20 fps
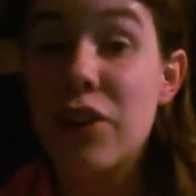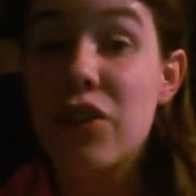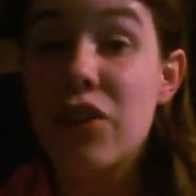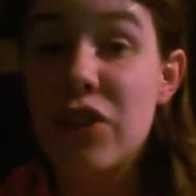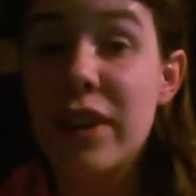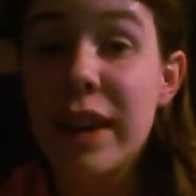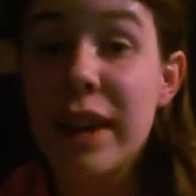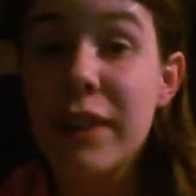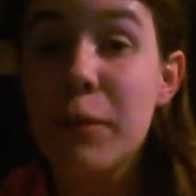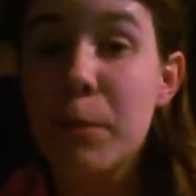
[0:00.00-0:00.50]

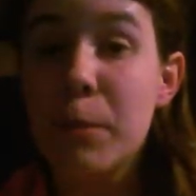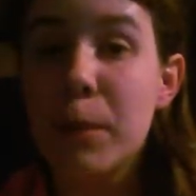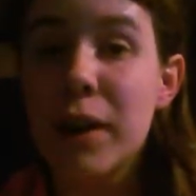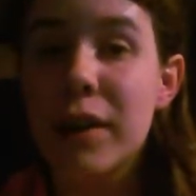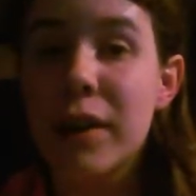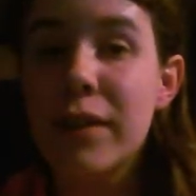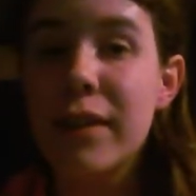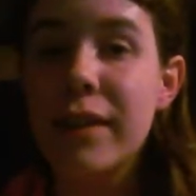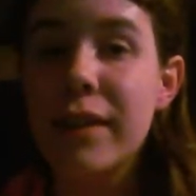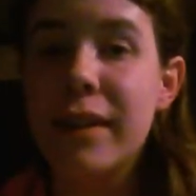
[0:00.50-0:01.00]
She's
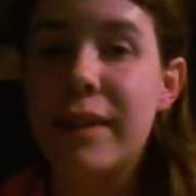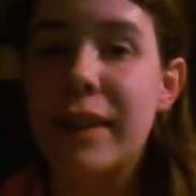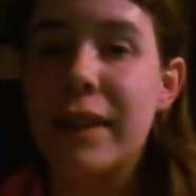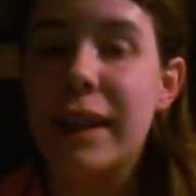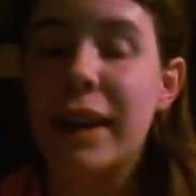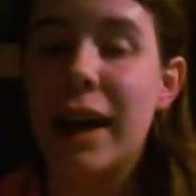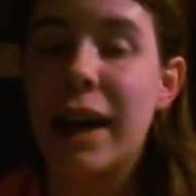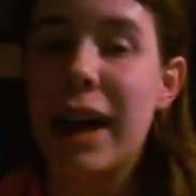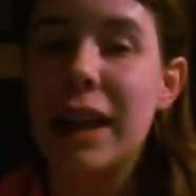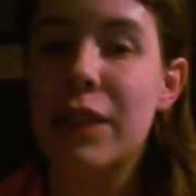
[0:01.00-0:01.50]
merciless
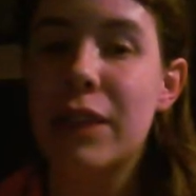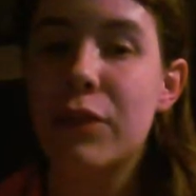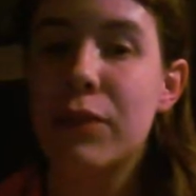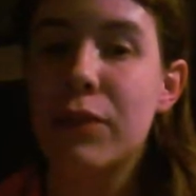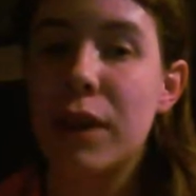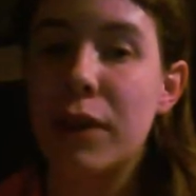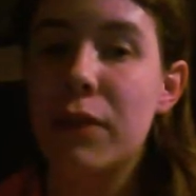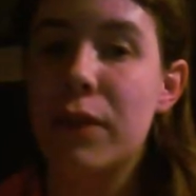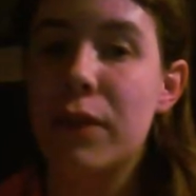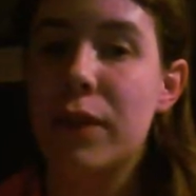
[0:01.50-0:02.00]
and
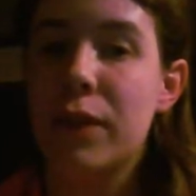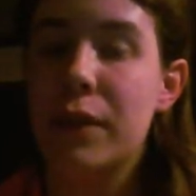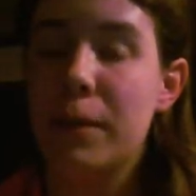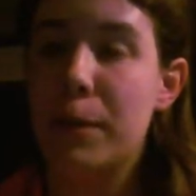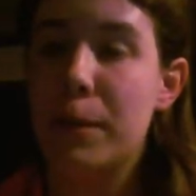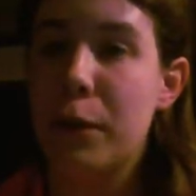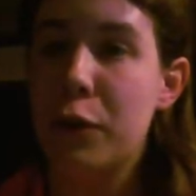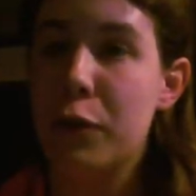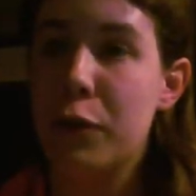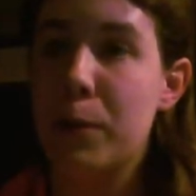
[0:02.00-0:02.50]
cutthroat for
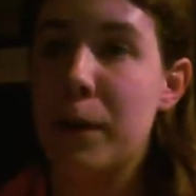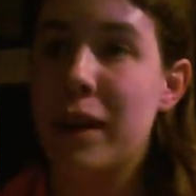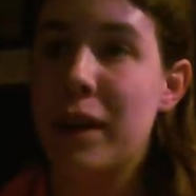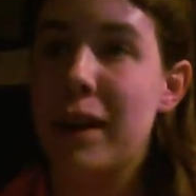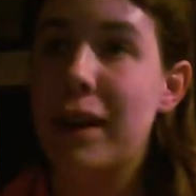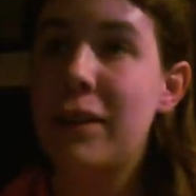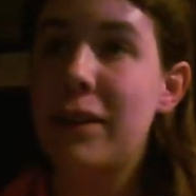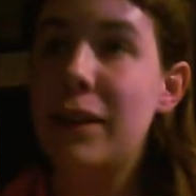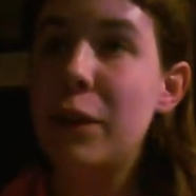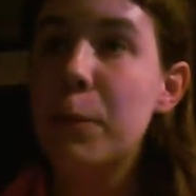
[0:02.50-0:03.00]
the most
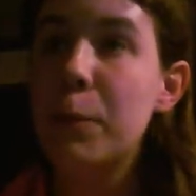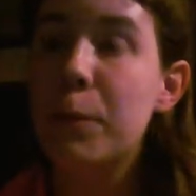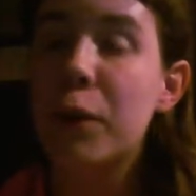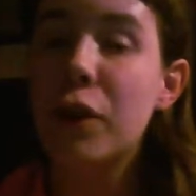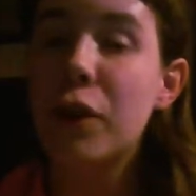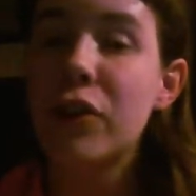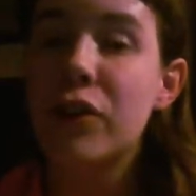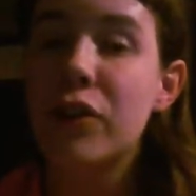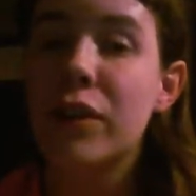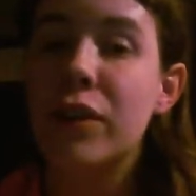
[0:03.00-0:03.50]
part. If you
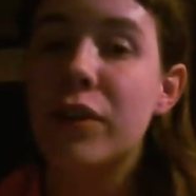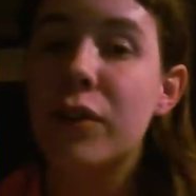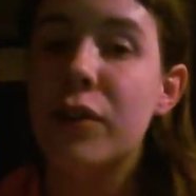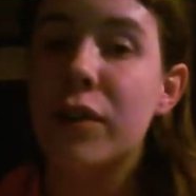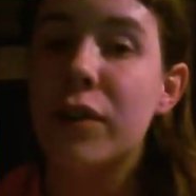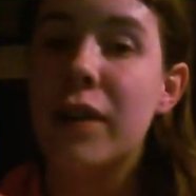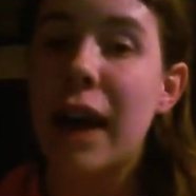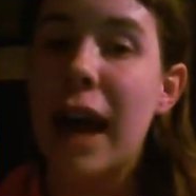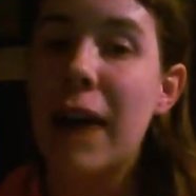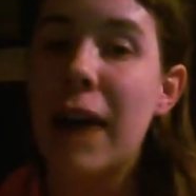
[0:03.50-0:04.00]
push her
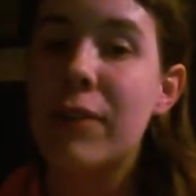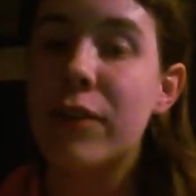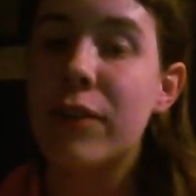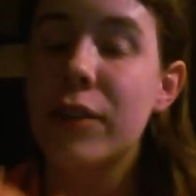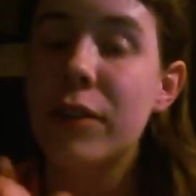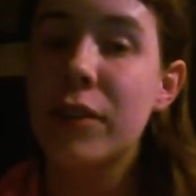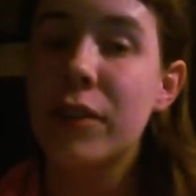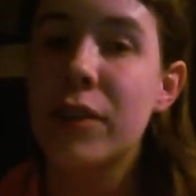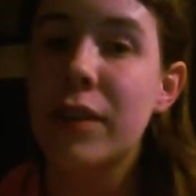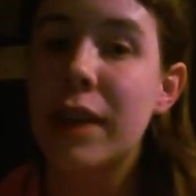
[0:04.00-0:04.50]
to her
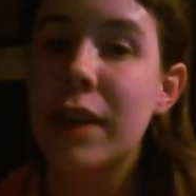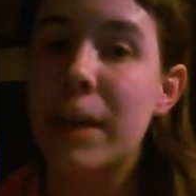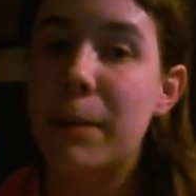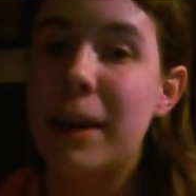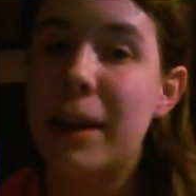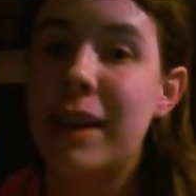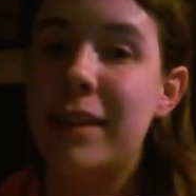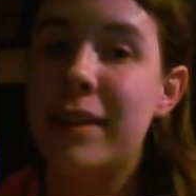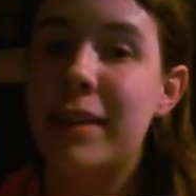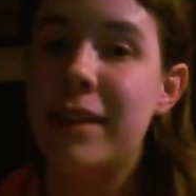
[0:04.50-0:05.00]
absolute
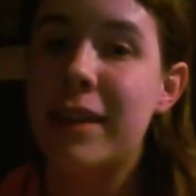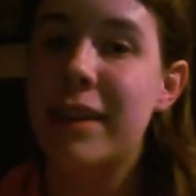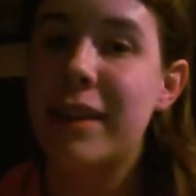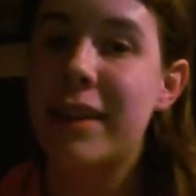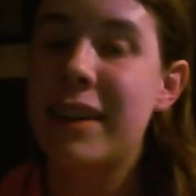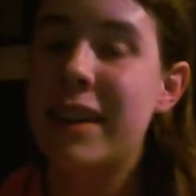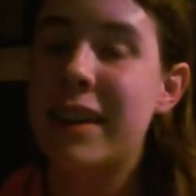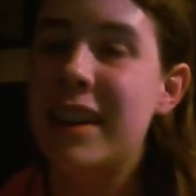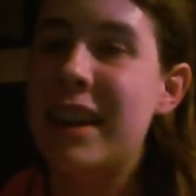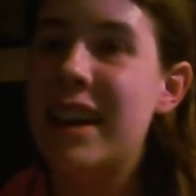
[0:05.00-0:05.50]
limit,
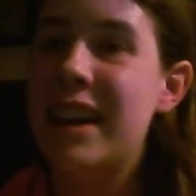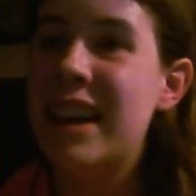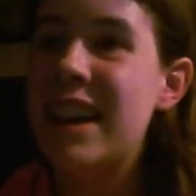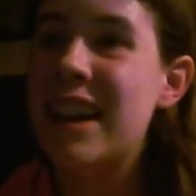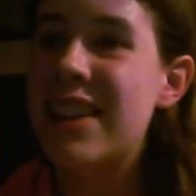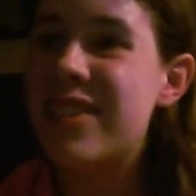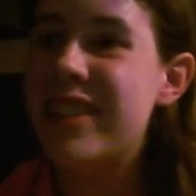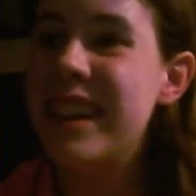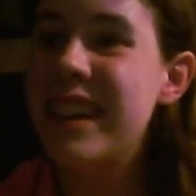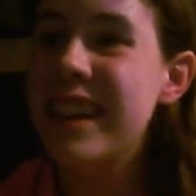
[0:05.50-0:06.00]

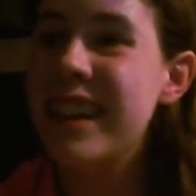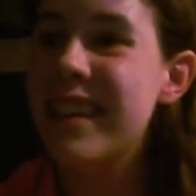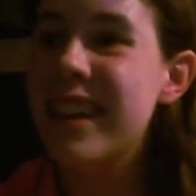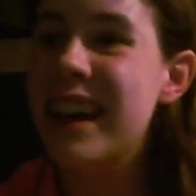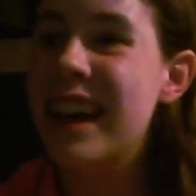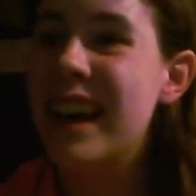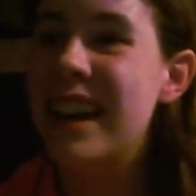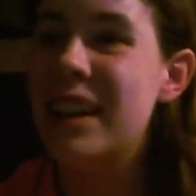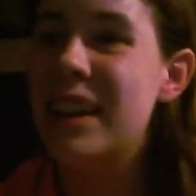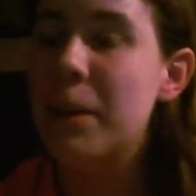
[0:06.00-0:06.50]
she's
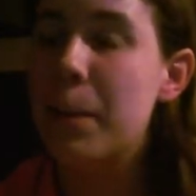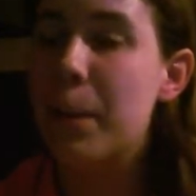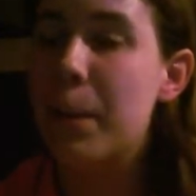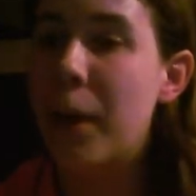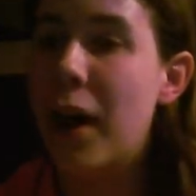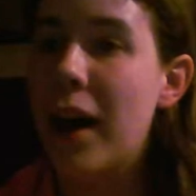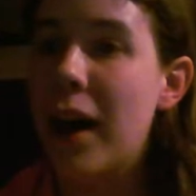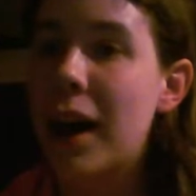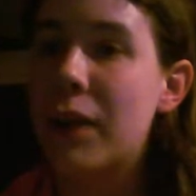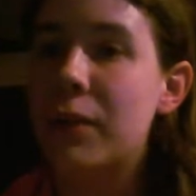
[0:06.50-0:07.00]
on
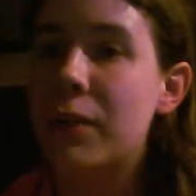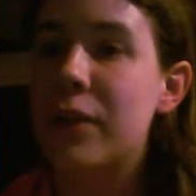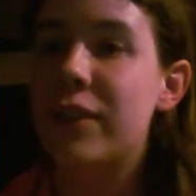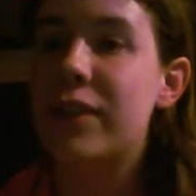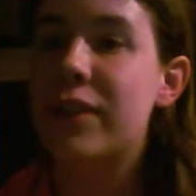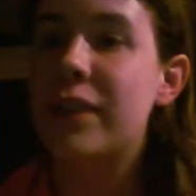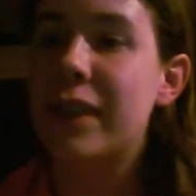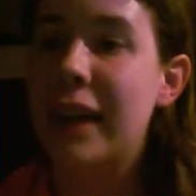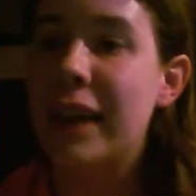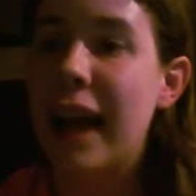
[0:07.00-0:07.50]
par with
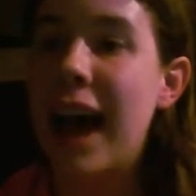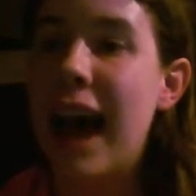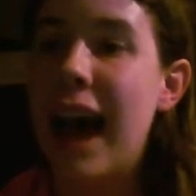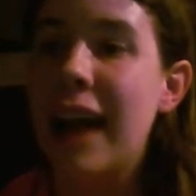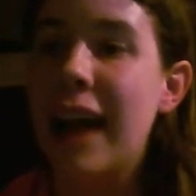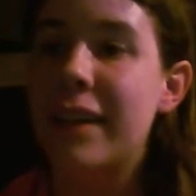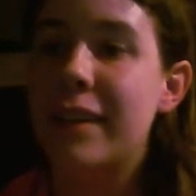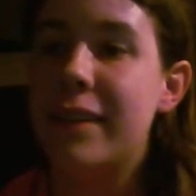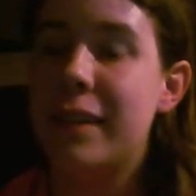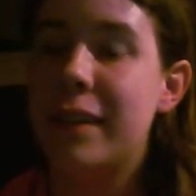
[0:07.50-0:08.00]

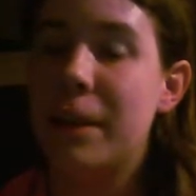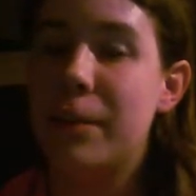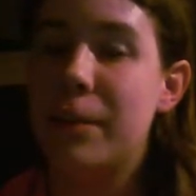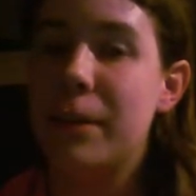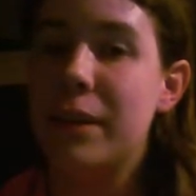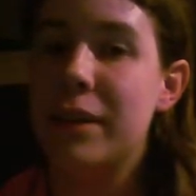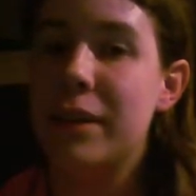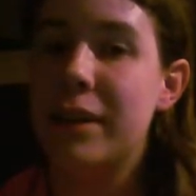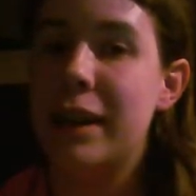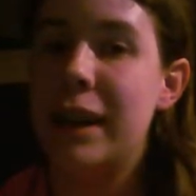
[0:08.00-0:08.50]
Scott to some
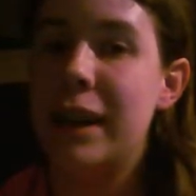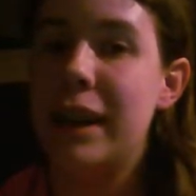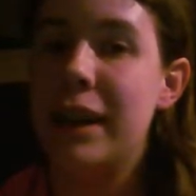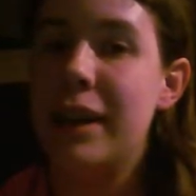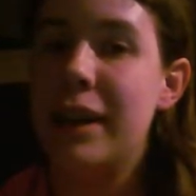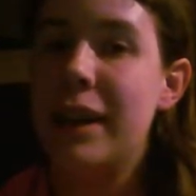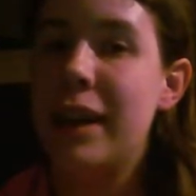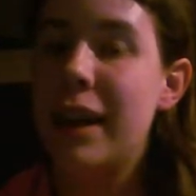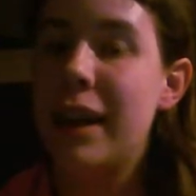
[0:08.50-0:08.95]
degree.